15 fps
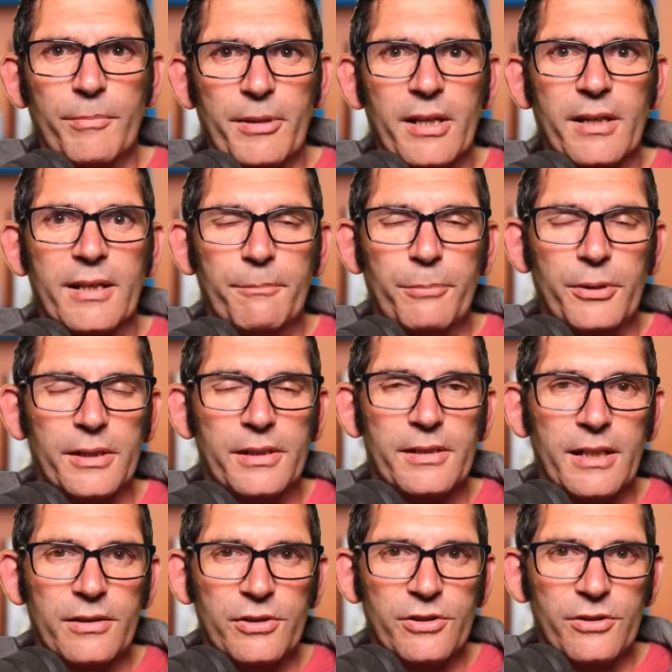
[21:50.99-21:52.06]
but I can put
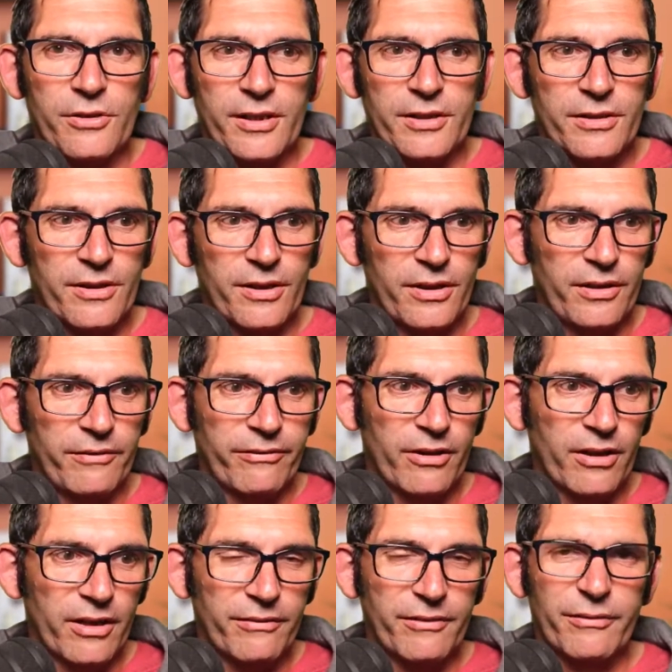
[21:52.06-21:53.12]
extensions on it to
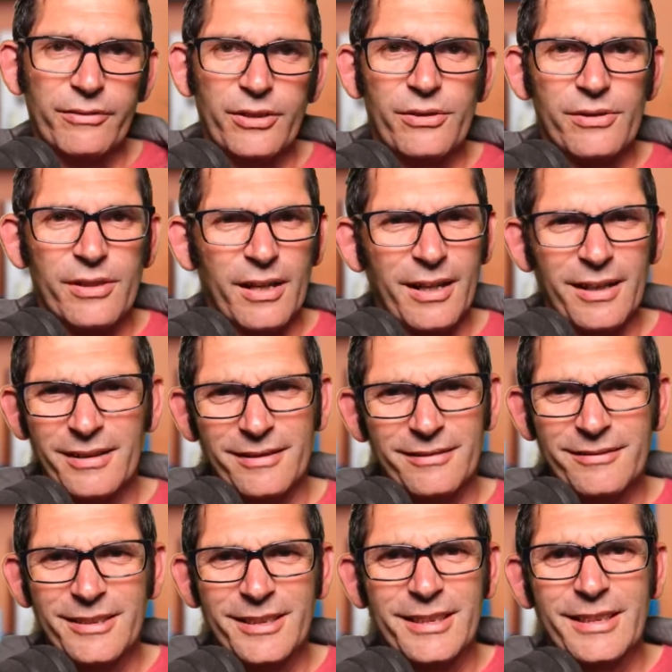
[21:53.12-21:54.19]
35, and I've used that
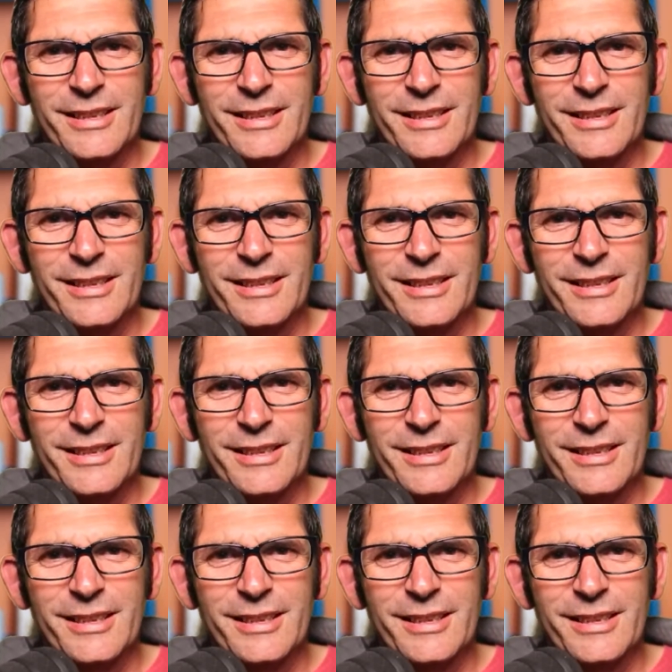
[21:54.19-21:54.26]
and